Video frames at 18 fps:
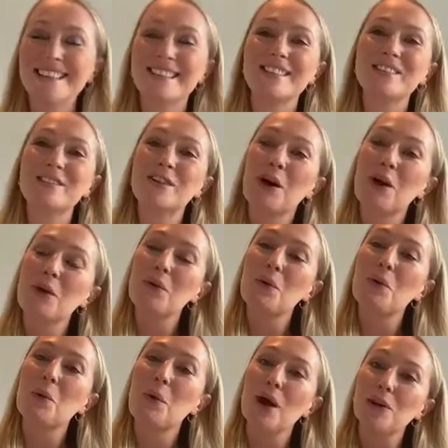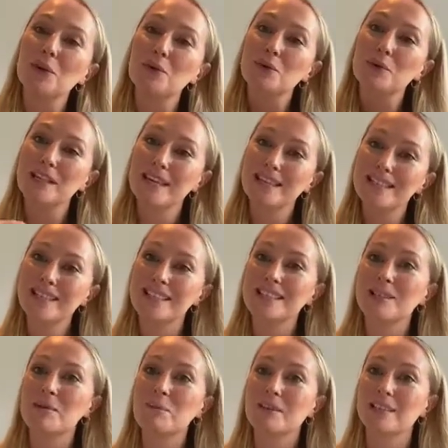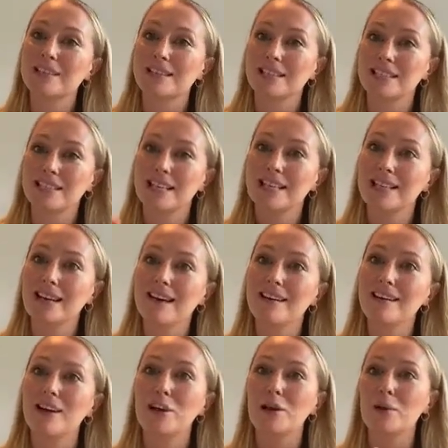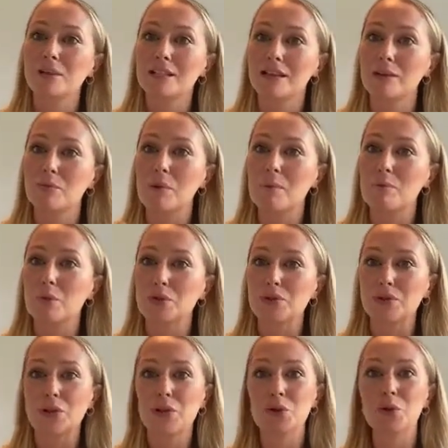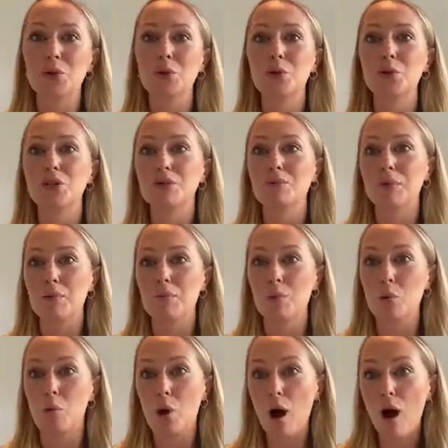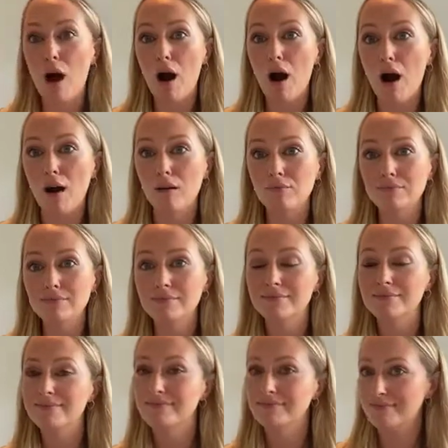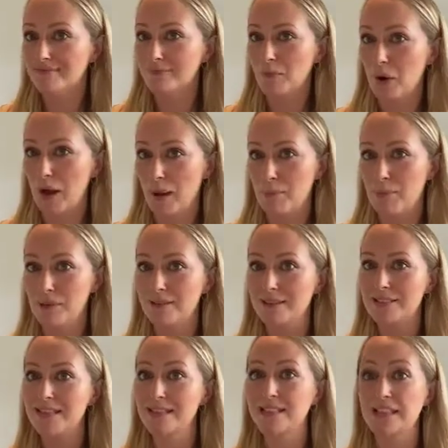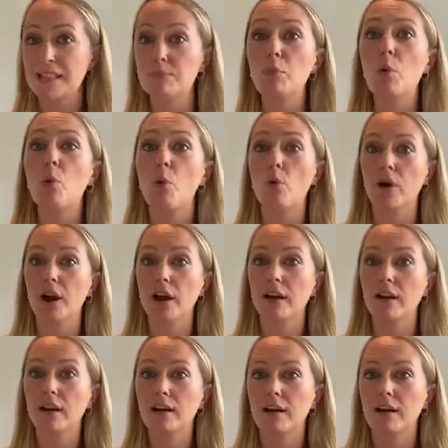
So when you're dating somebody, as I said earlier, who is a little bit more secure, who's a bit more calm, what happens is it's boring,